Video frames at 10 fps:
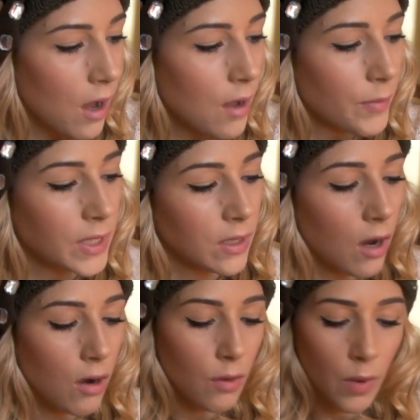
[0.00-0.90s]

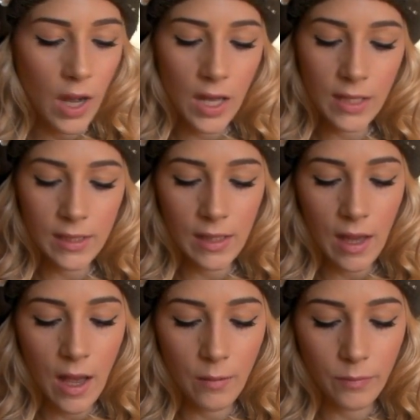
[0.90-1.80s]
Mascara wise,
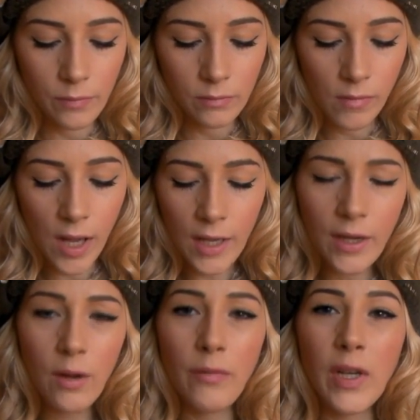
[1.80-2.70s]
I
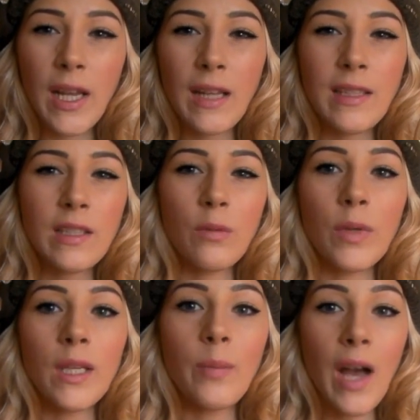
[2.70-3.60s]
know I've only had this a
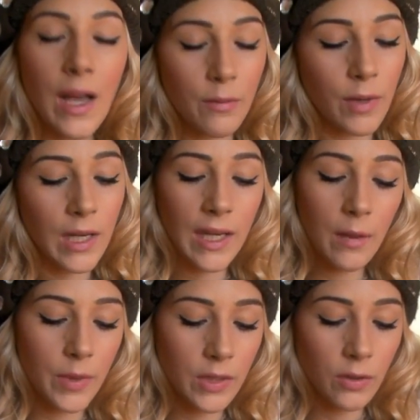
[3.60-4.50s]
week, but I really
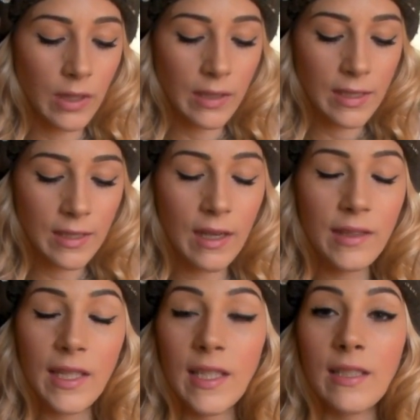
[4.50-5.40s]
am enjoying this, and I
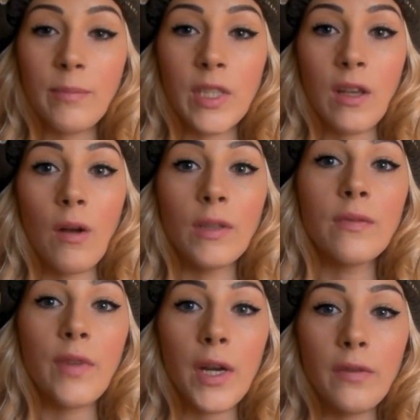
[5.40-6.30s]
think this mascara is
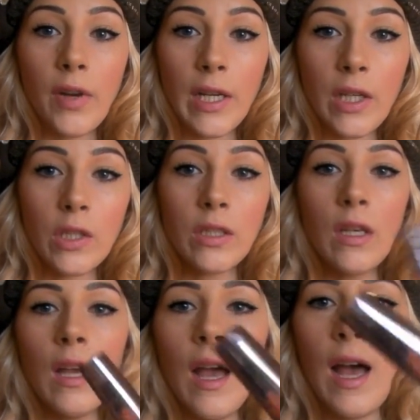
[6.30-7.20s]
very, very good,
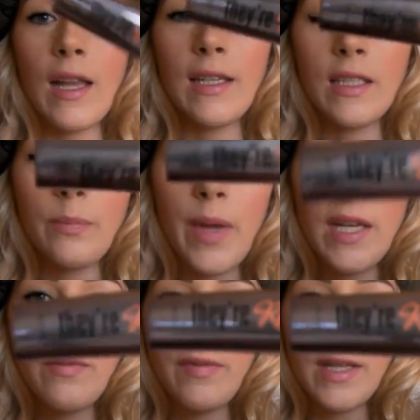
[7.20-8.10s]
and its
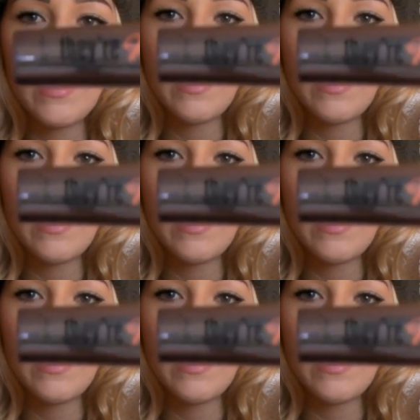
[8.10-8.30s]
Benefits